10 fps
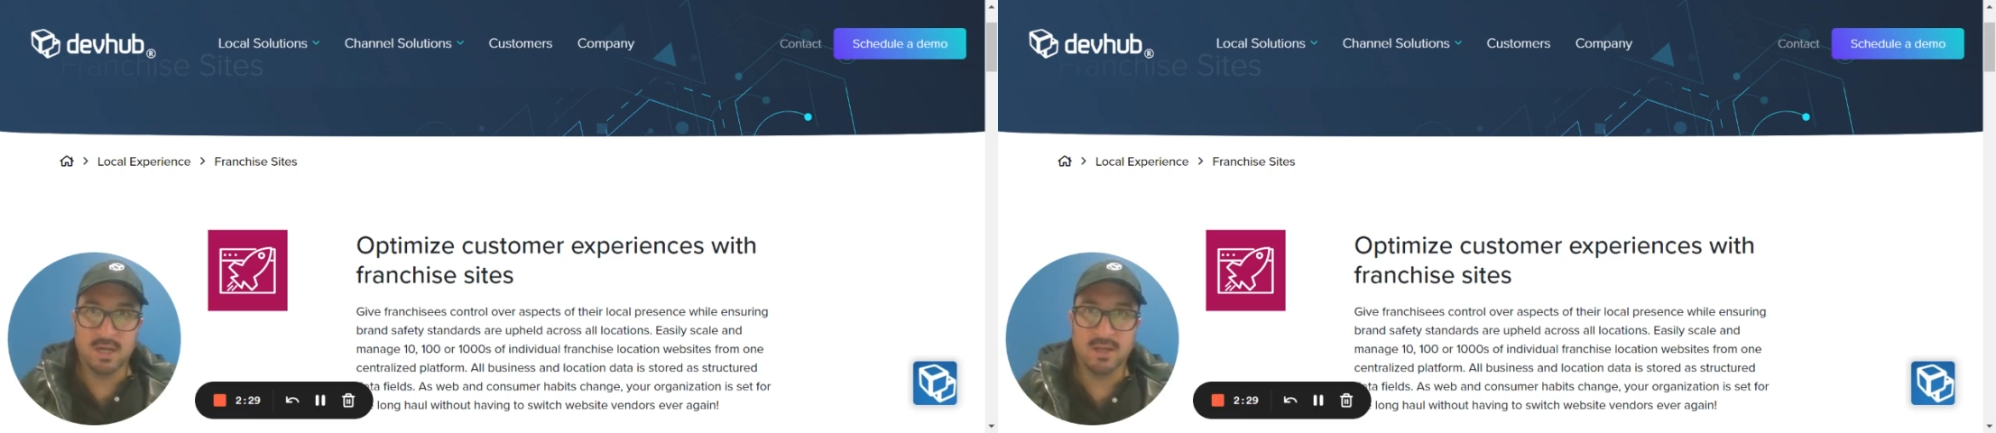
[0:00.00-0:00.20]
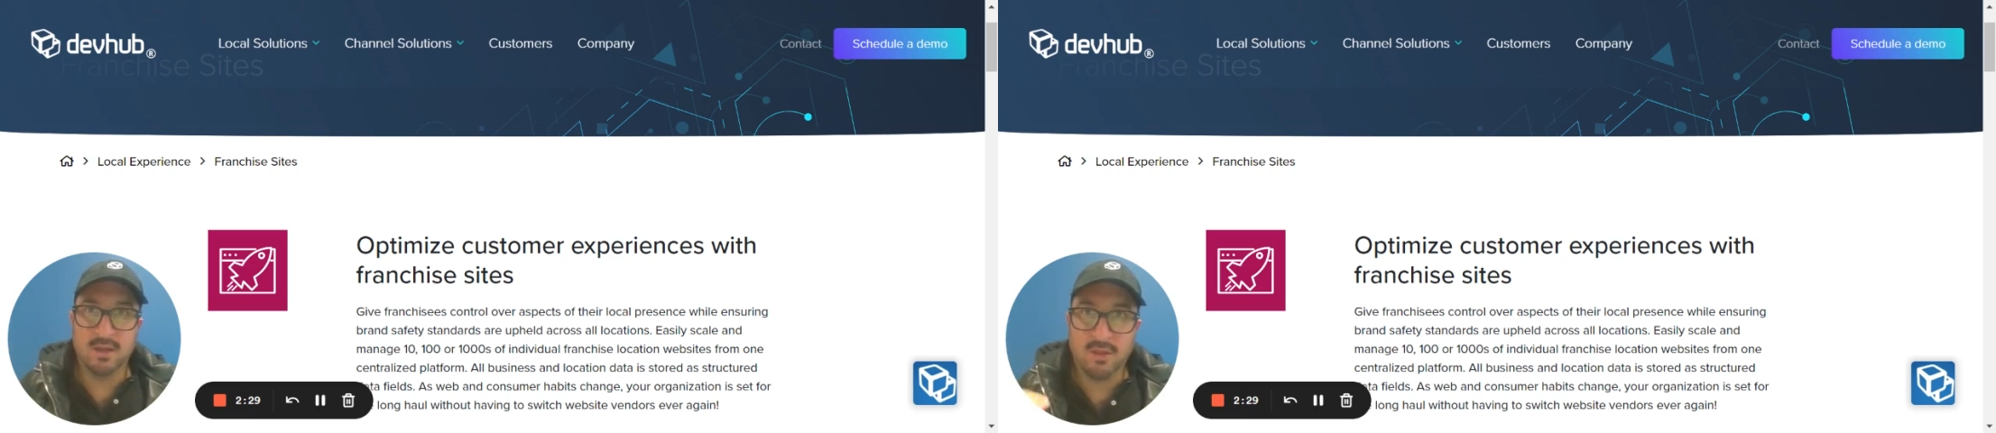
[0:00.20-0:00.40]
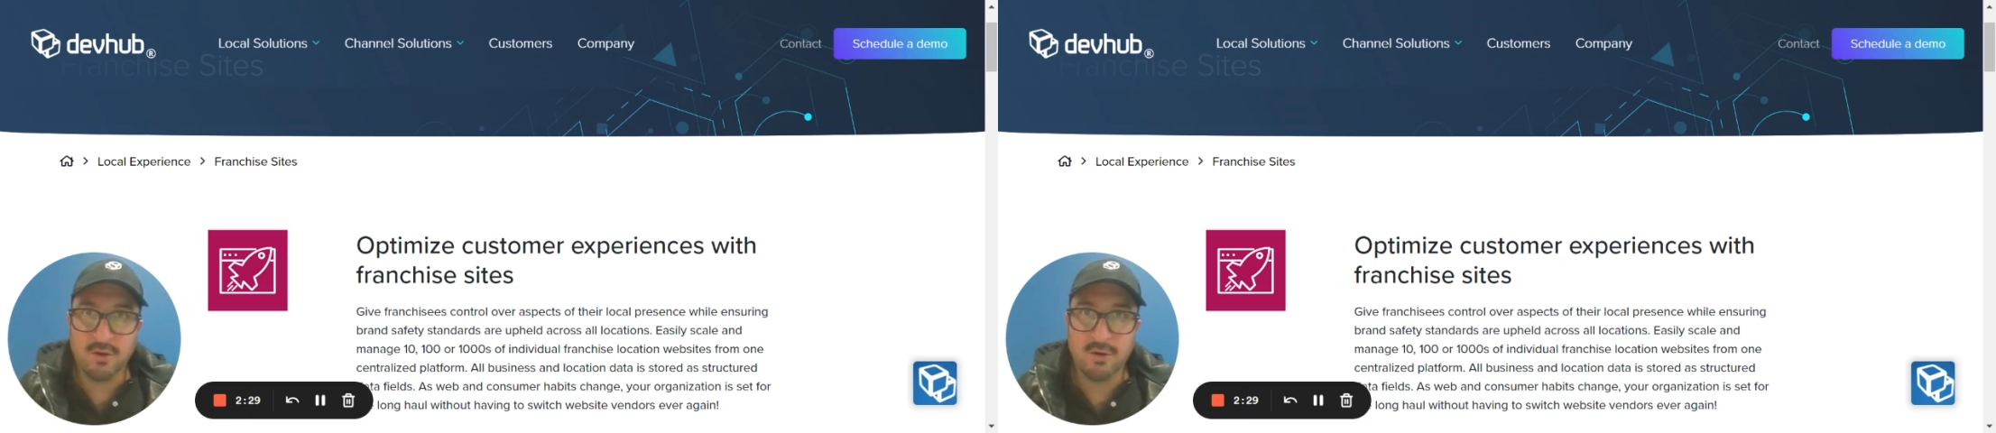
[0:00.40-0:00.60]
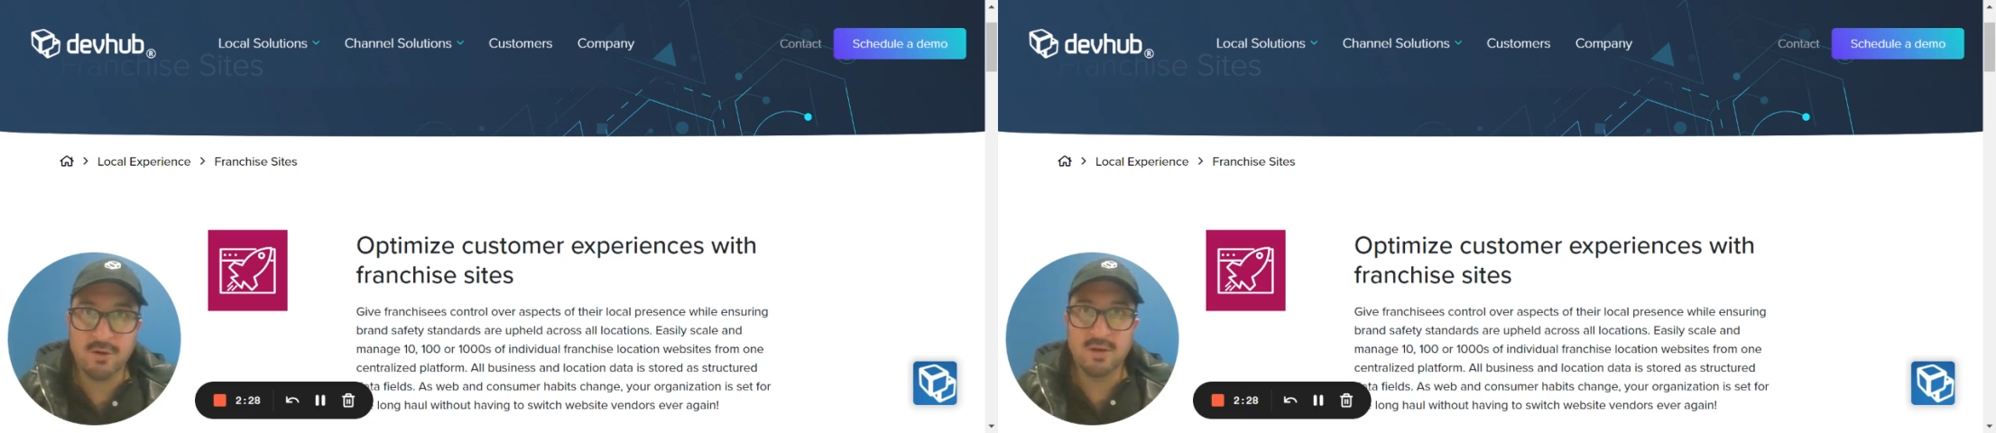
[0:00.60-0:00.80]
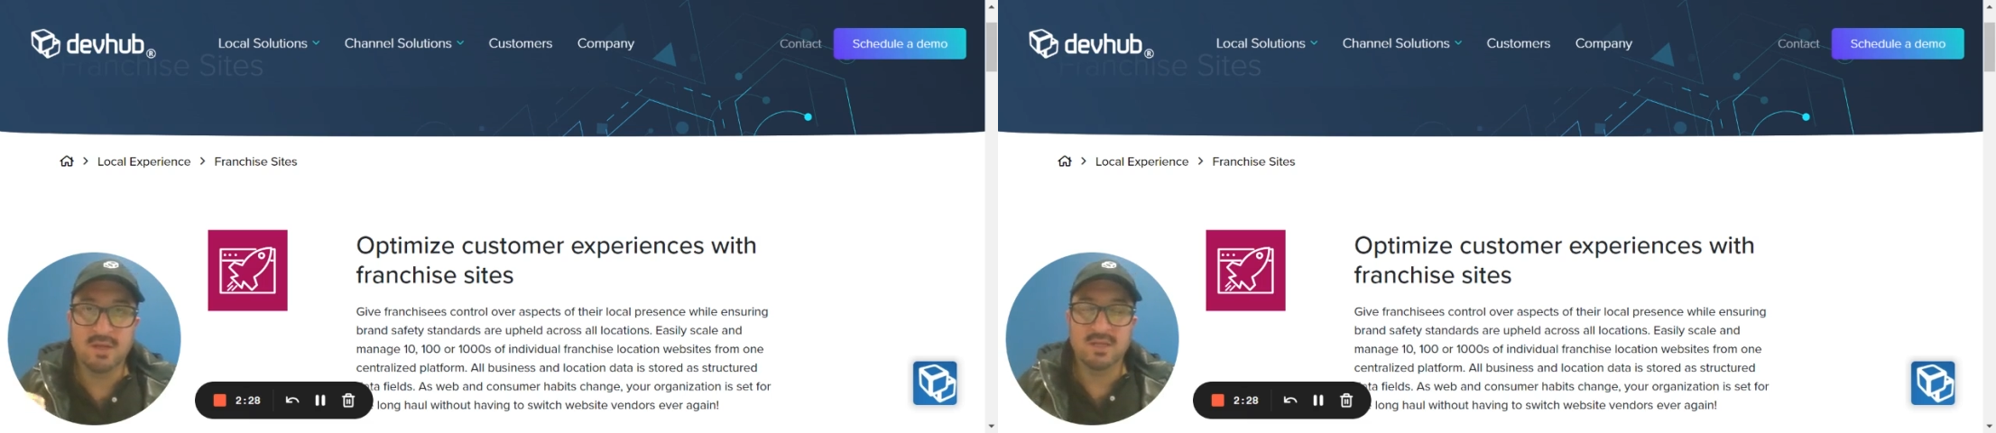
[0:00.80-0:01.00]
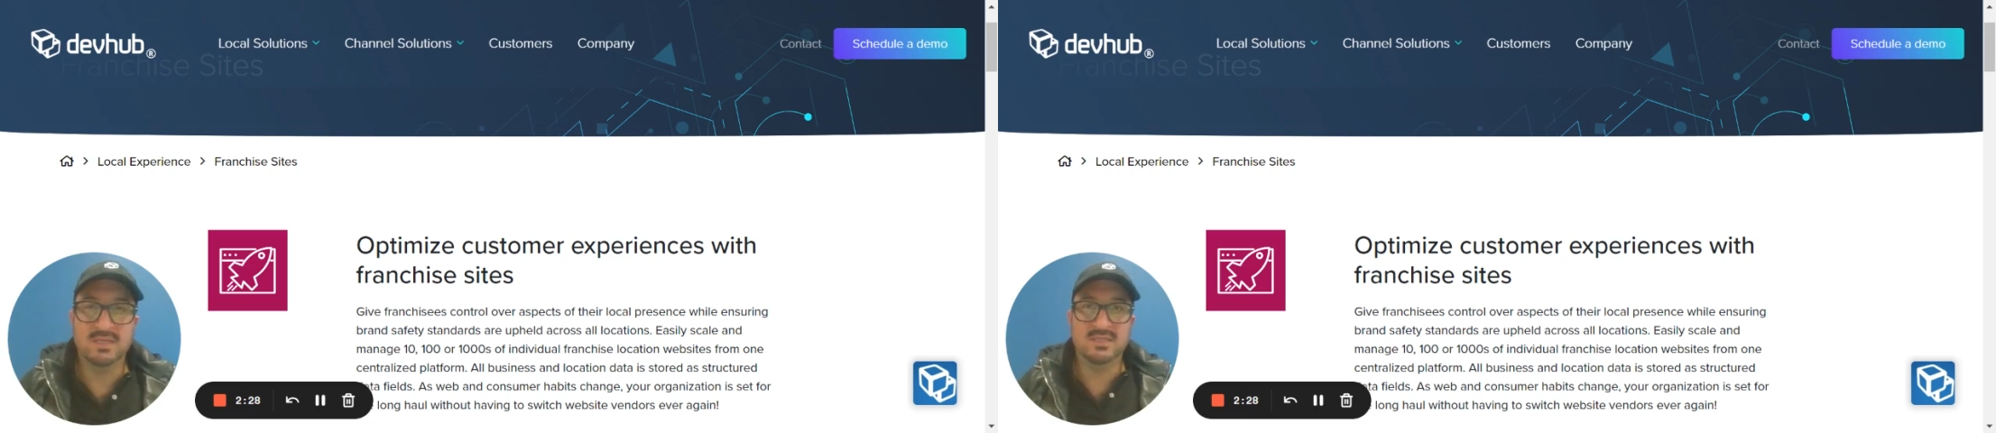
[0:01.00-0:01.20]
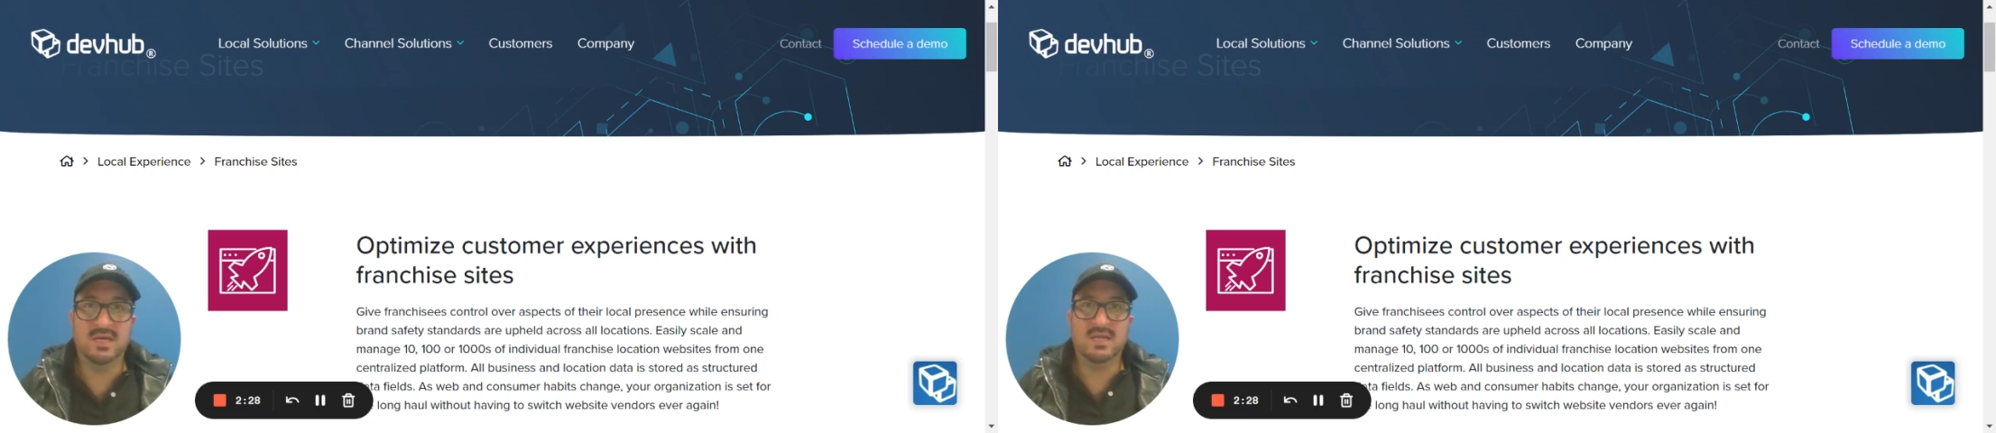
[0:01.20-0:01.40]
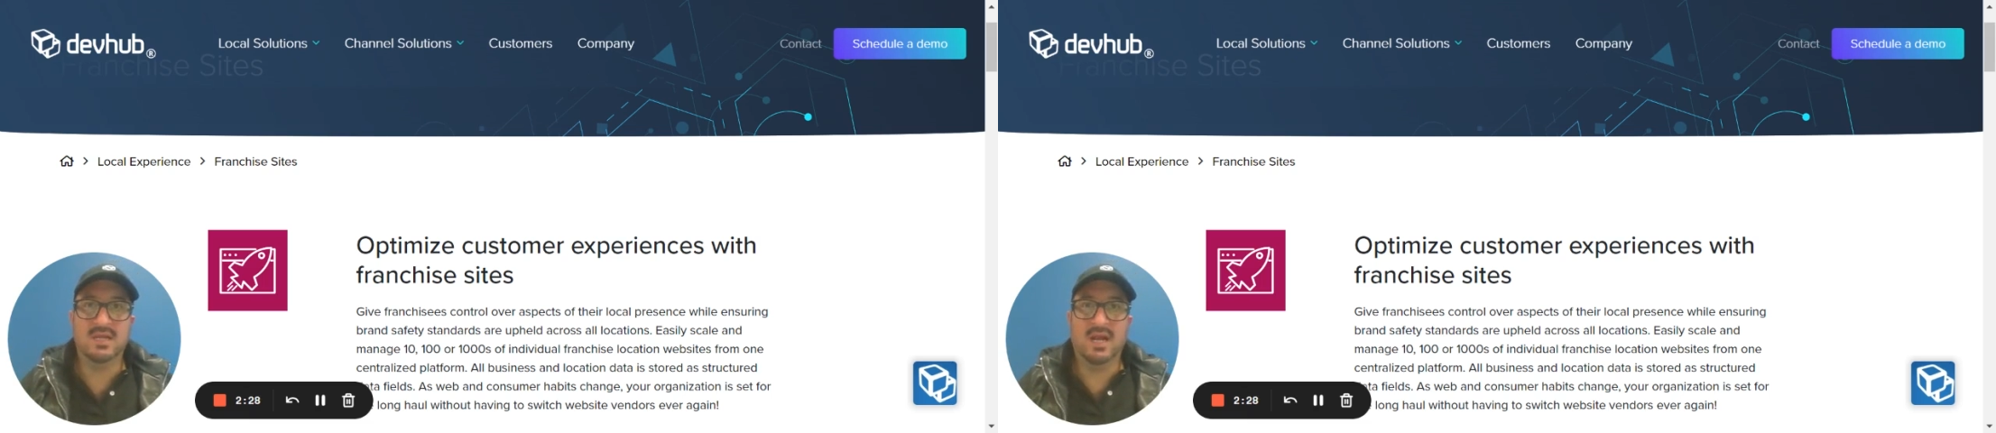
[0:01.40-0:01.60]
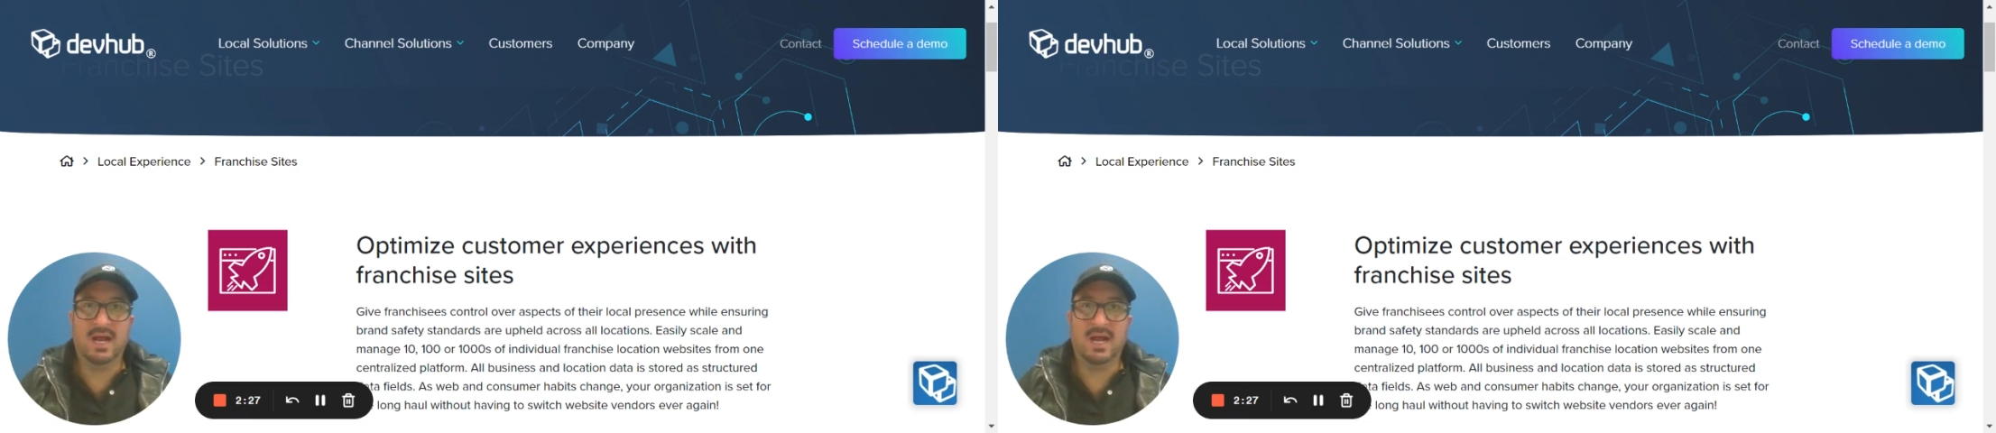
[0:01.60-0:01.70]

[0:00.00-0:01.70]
And the third is that it